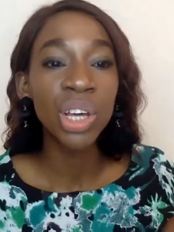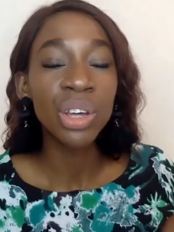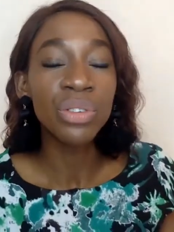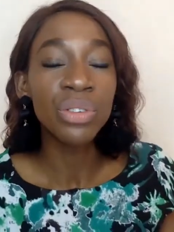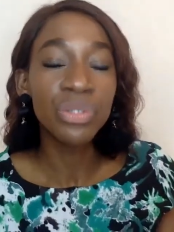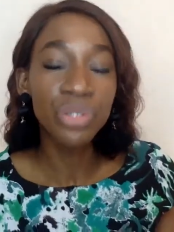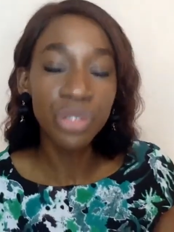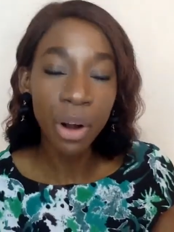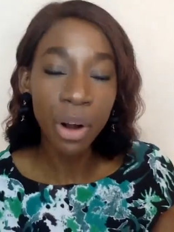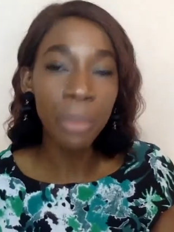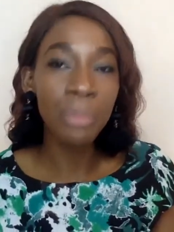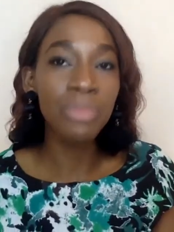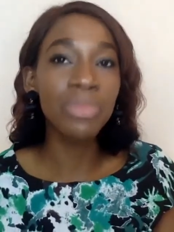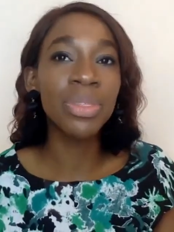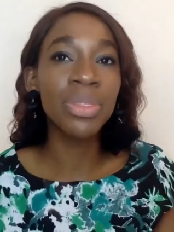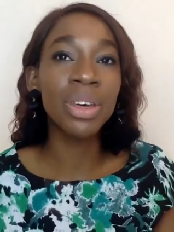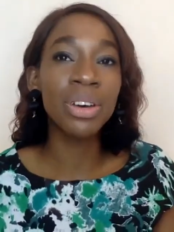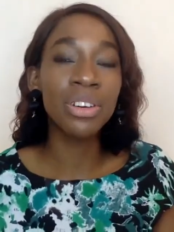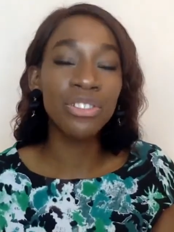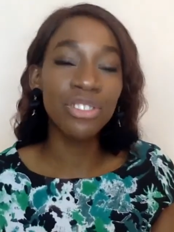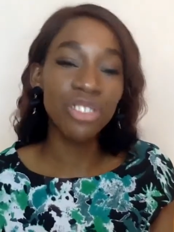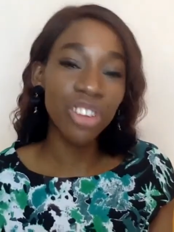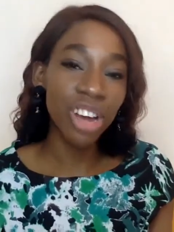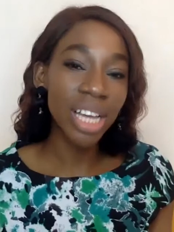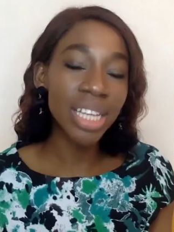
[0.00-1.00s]
From
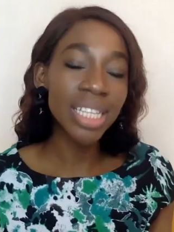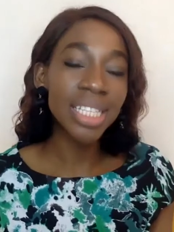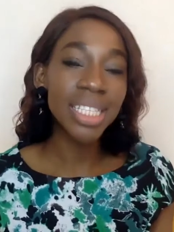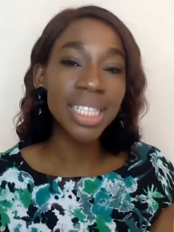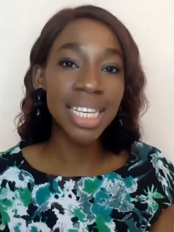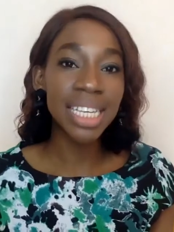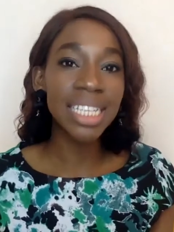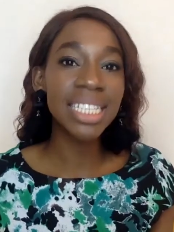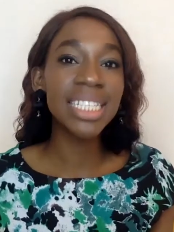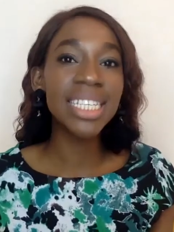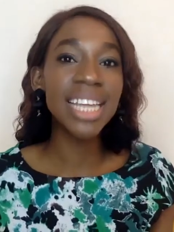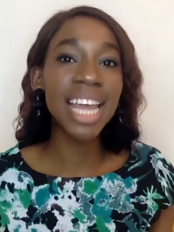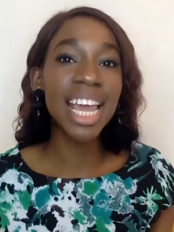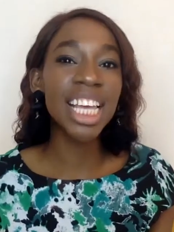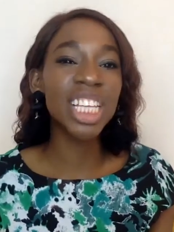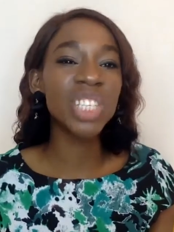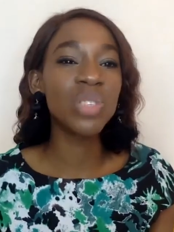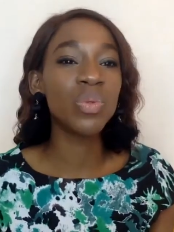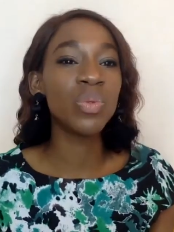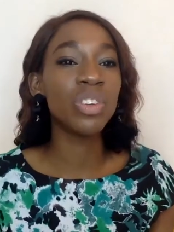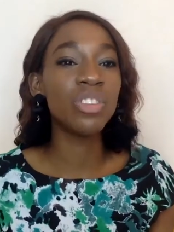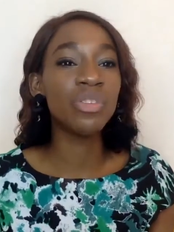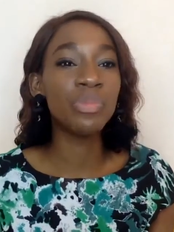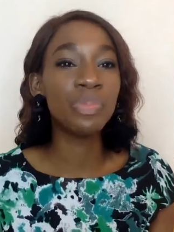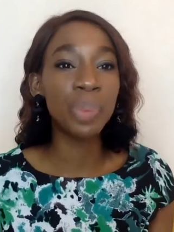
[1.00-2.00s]
the first 6
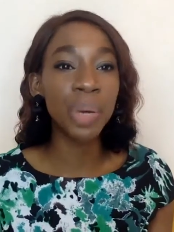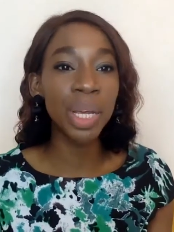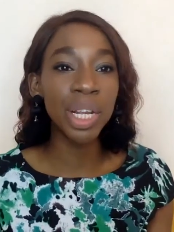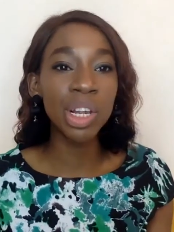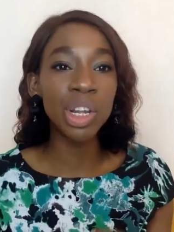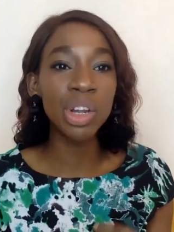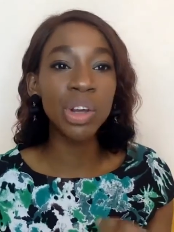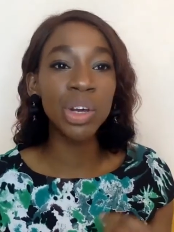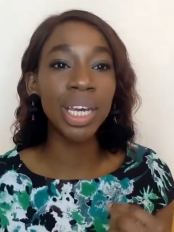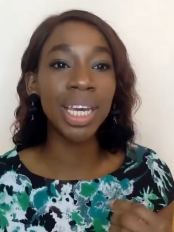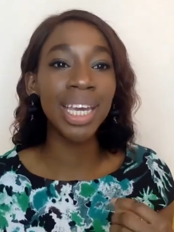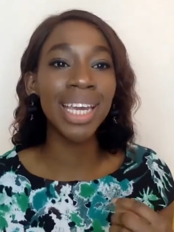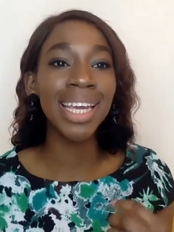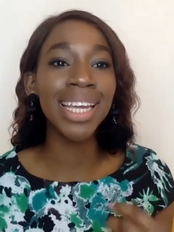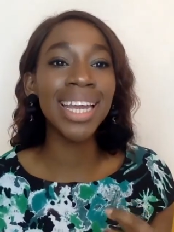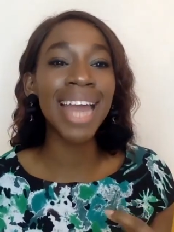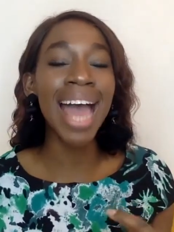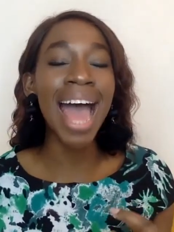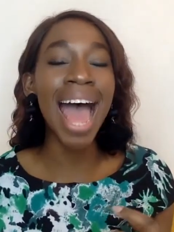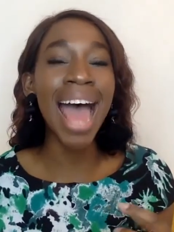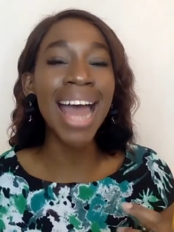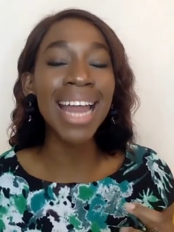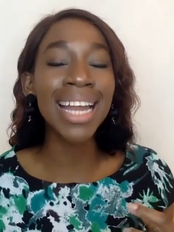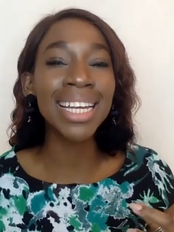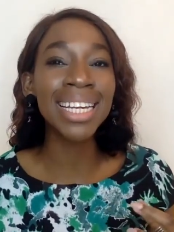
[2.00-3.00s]
days, we've been looking at
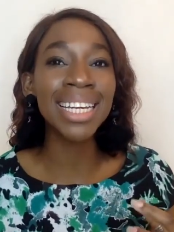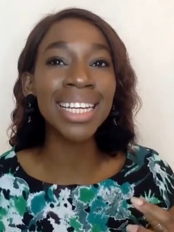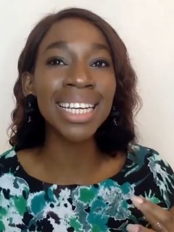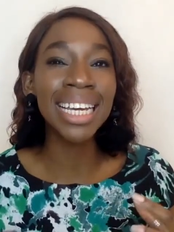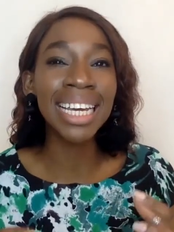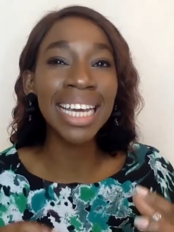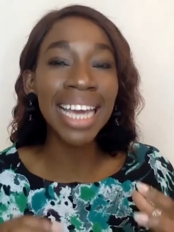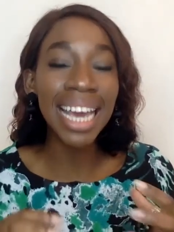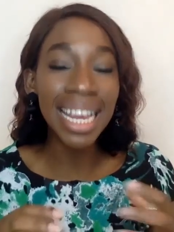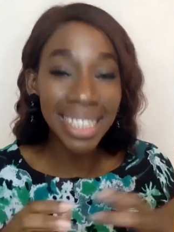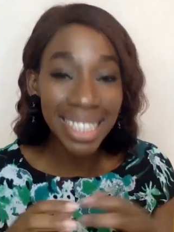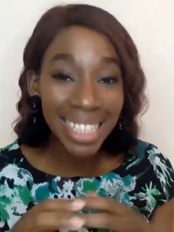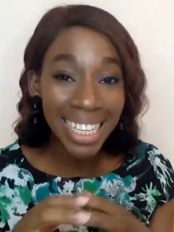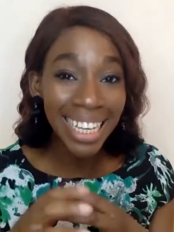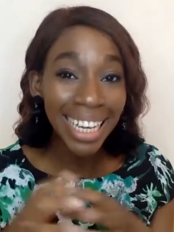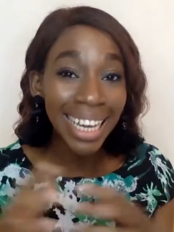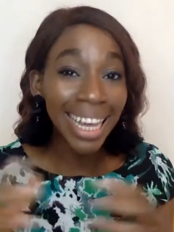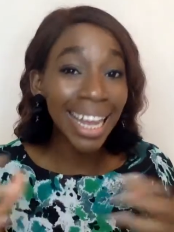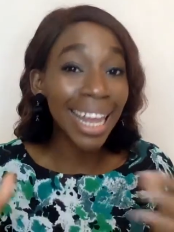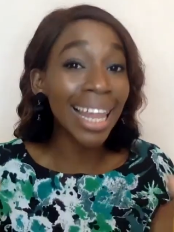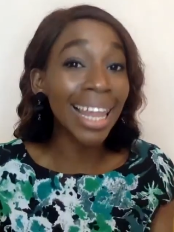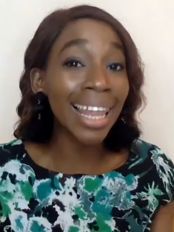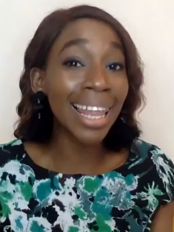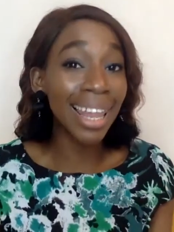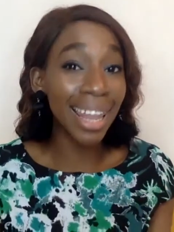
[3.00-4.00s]
getting
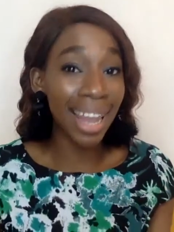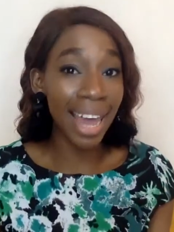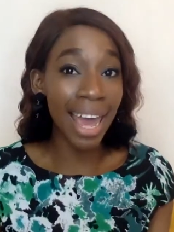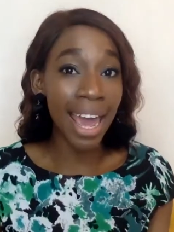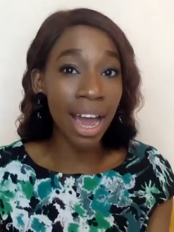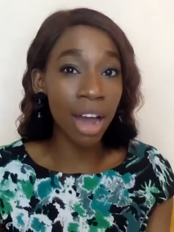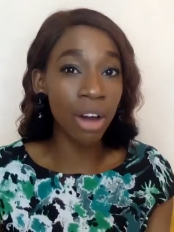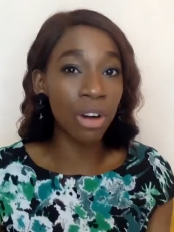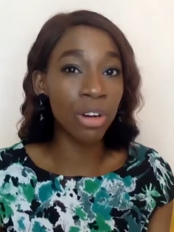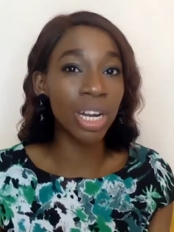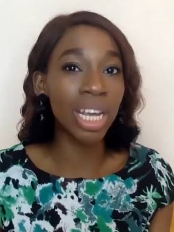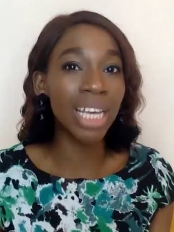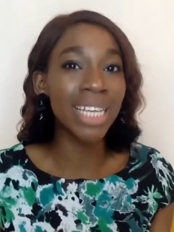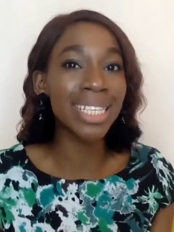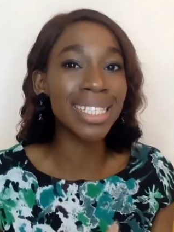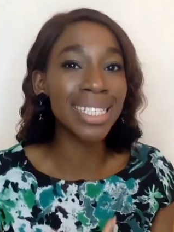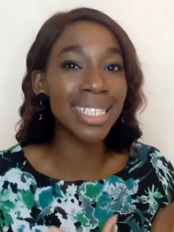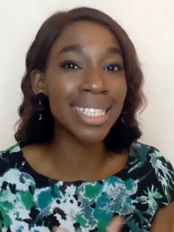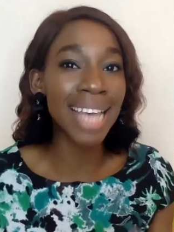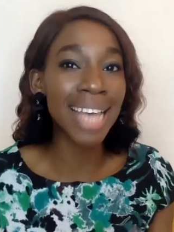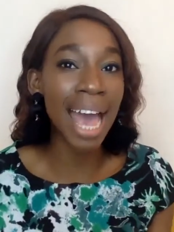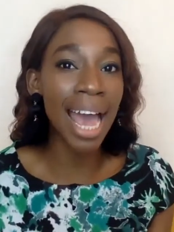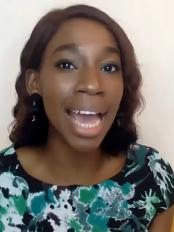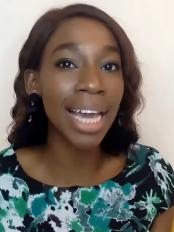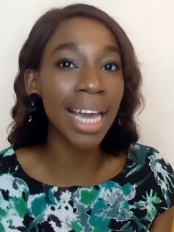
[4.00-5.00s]
clear on
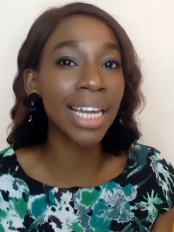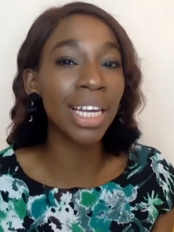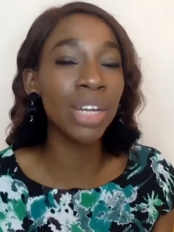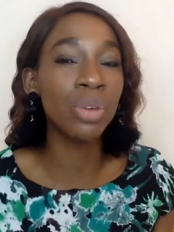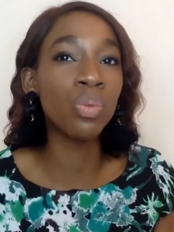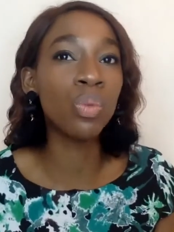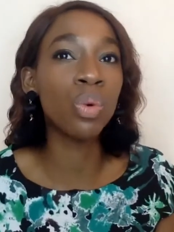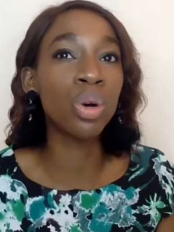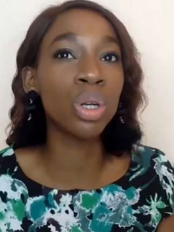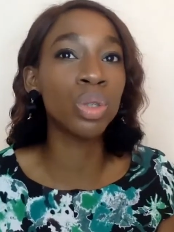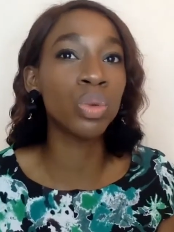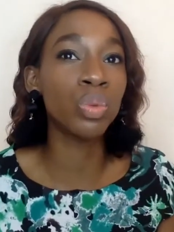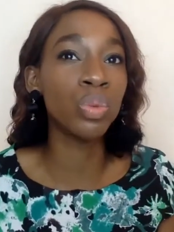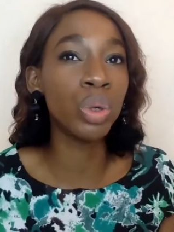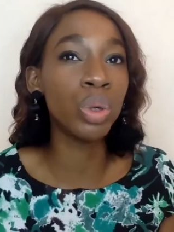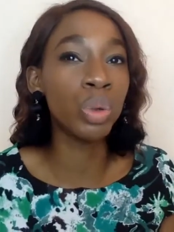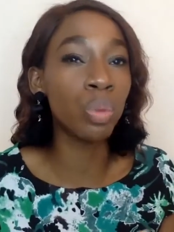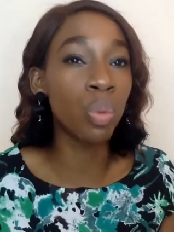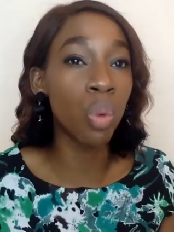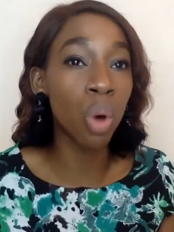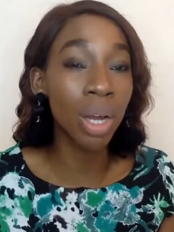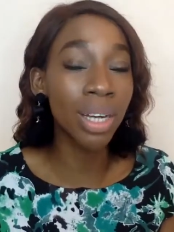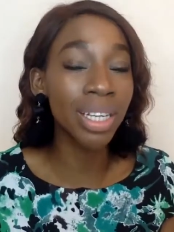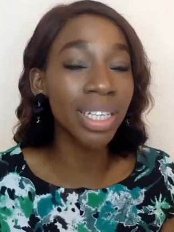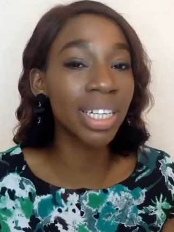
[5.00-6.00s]
exactly what we
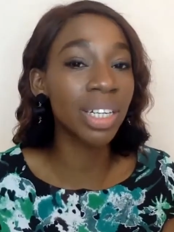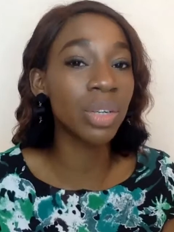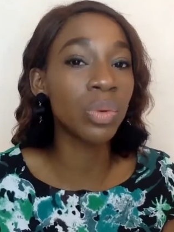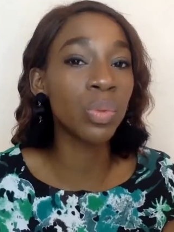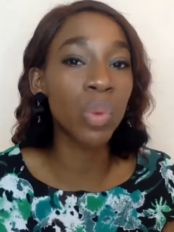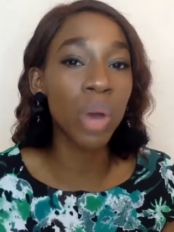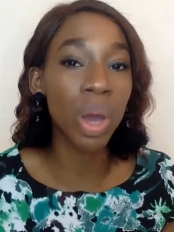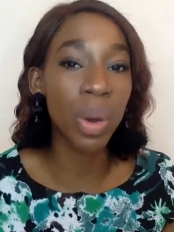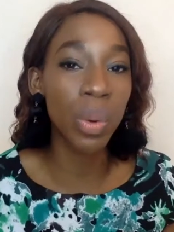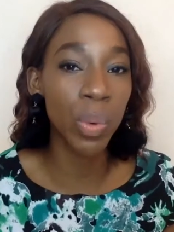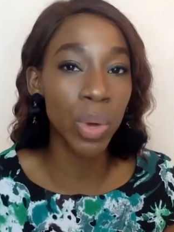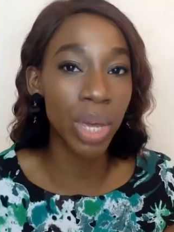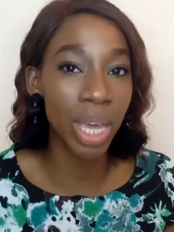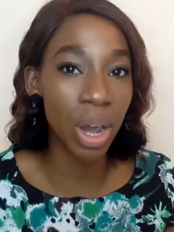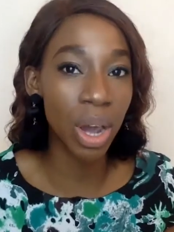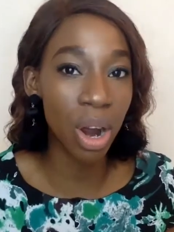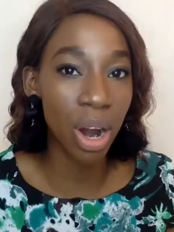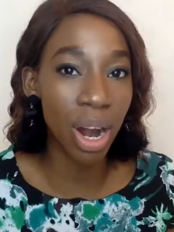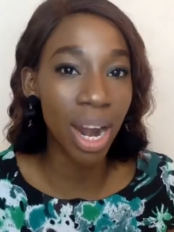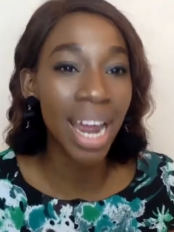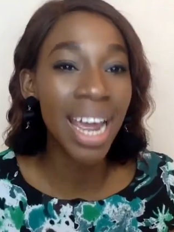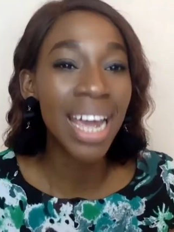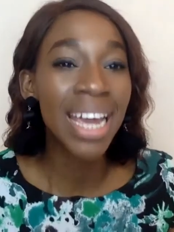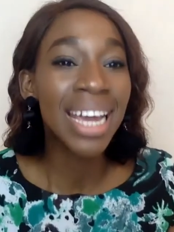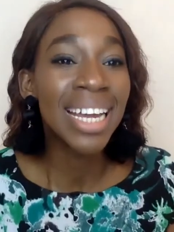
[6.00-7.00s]
want and where we
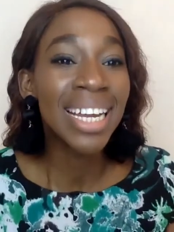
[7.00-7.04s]
are.